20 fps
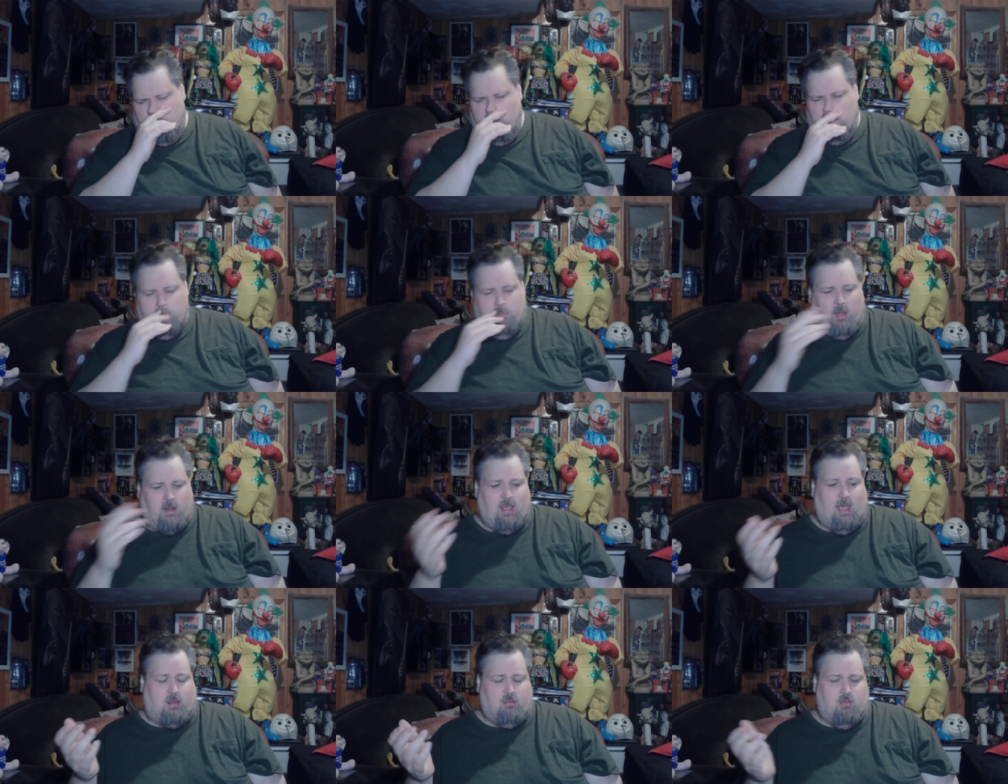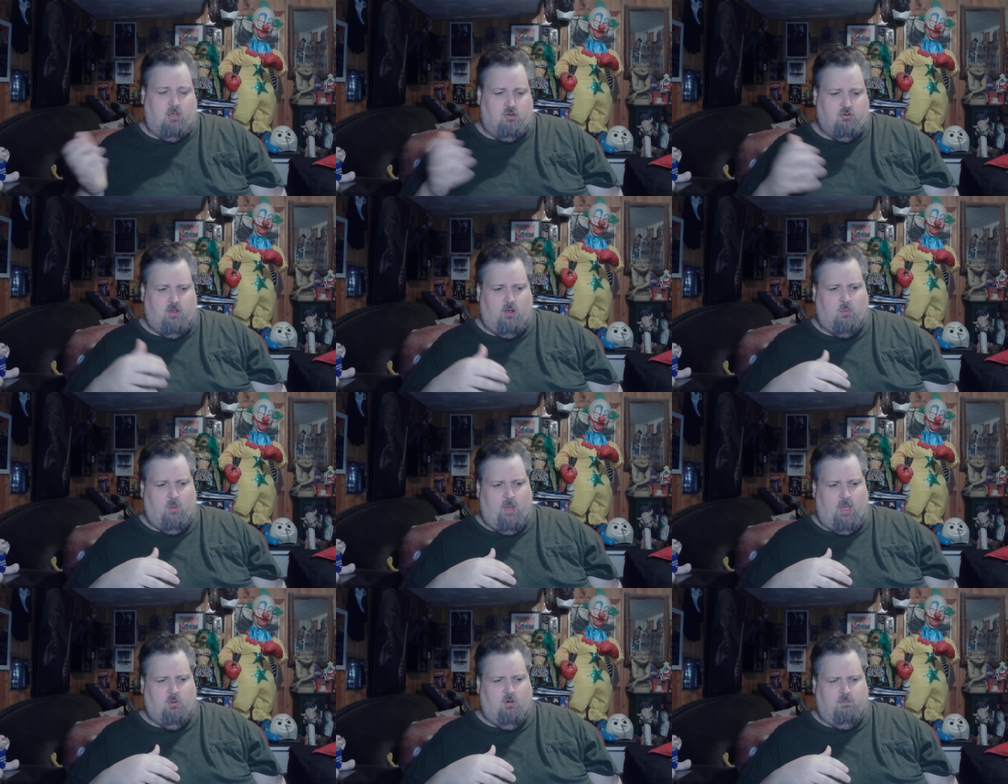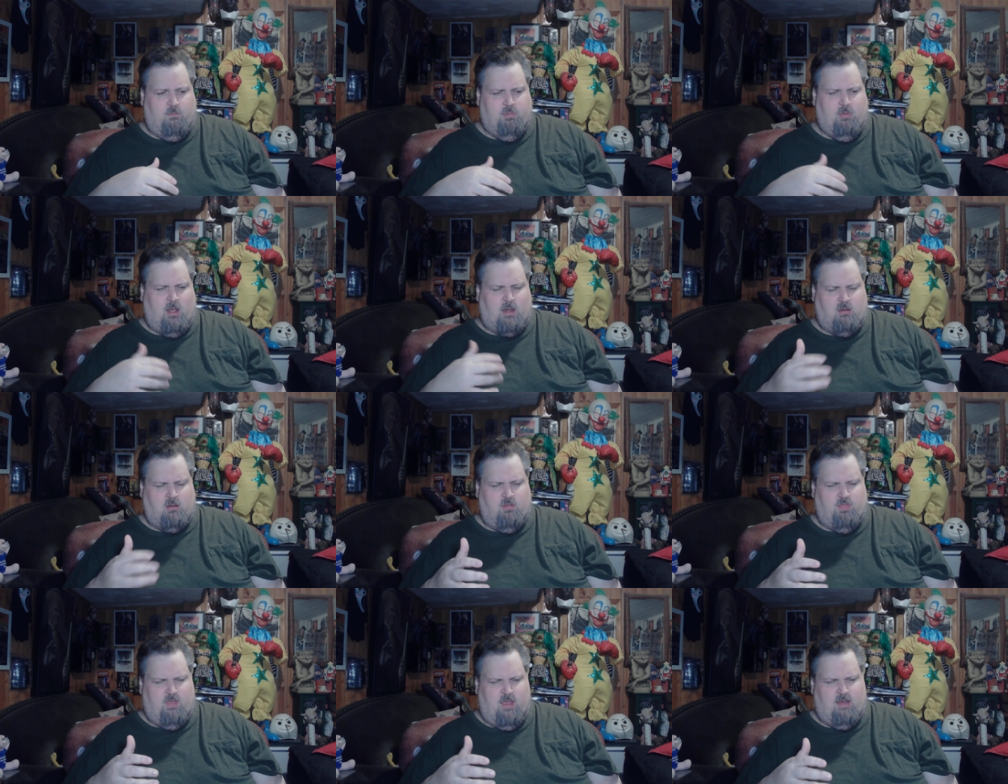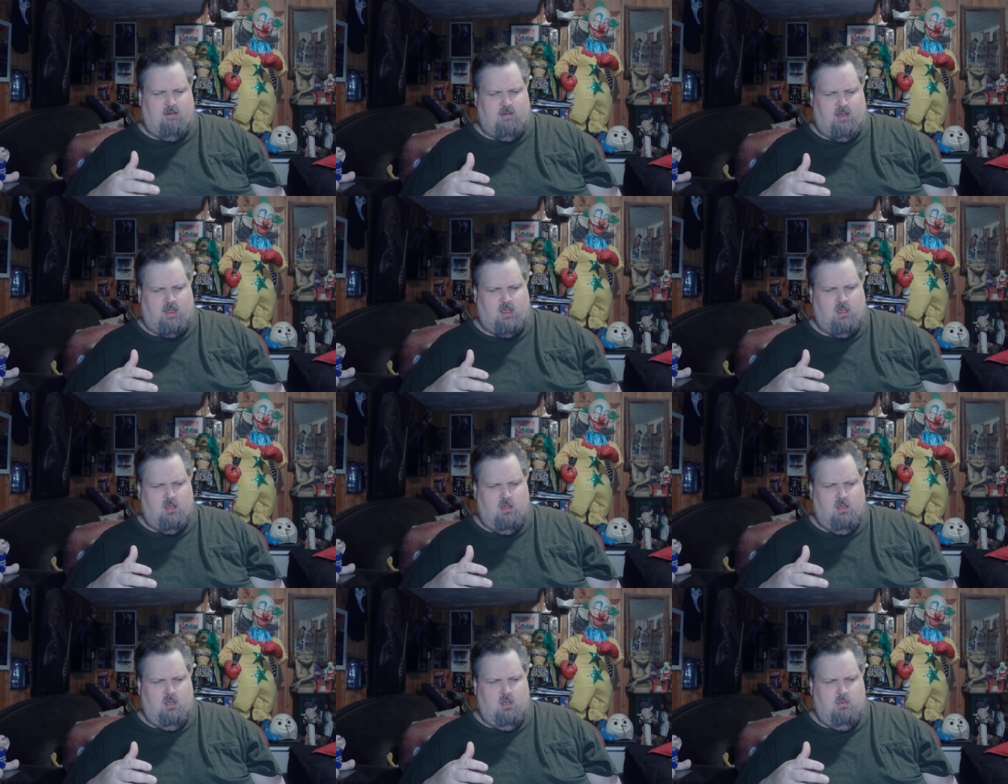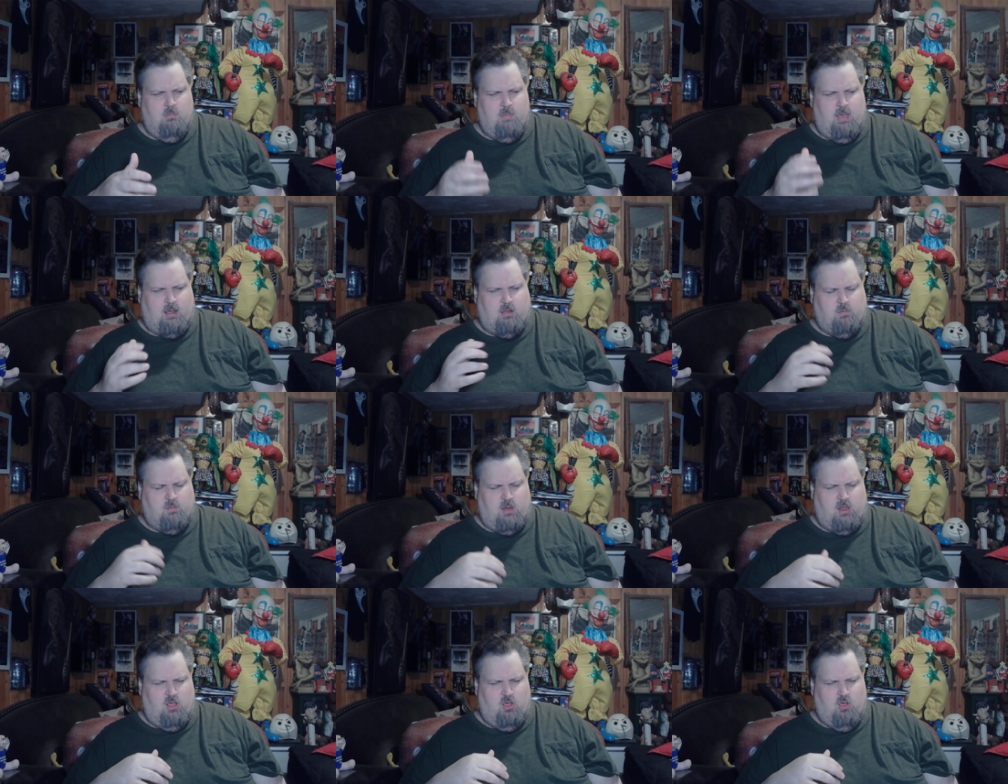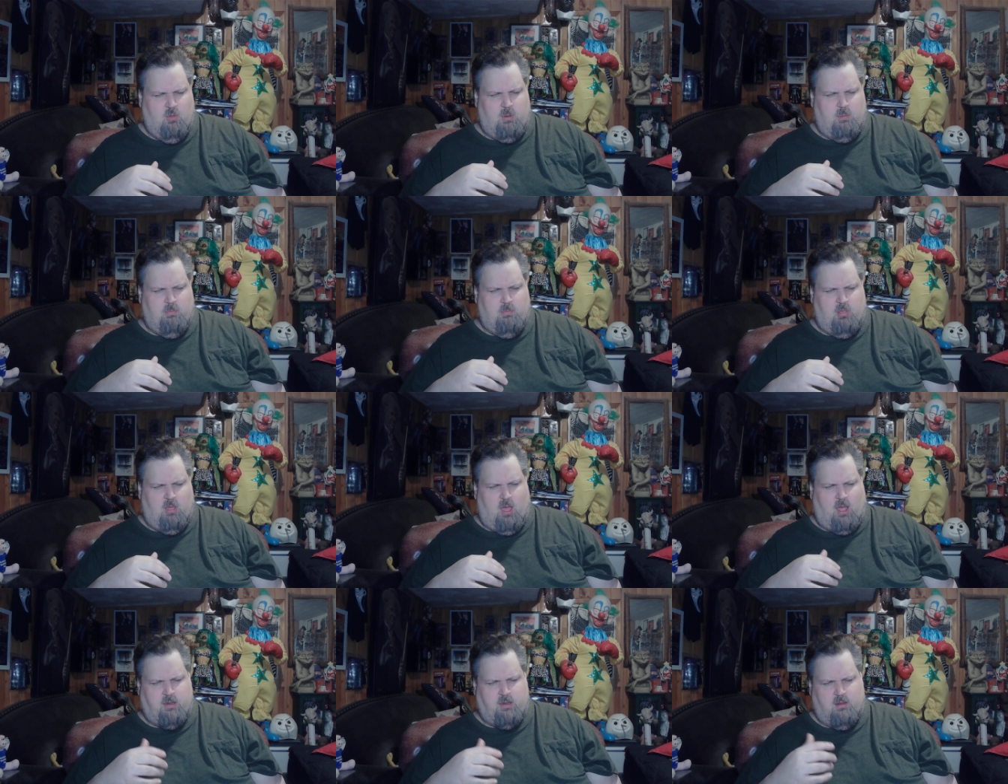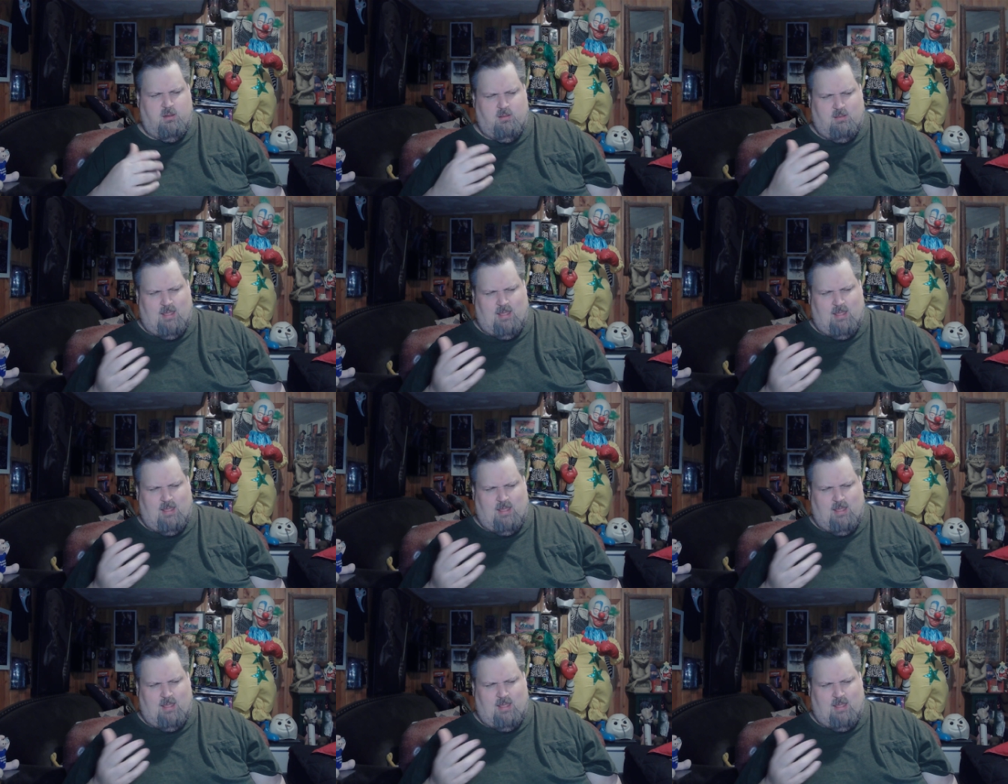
But yeah, so you drink werewolf blood in theory, mixed with human blood.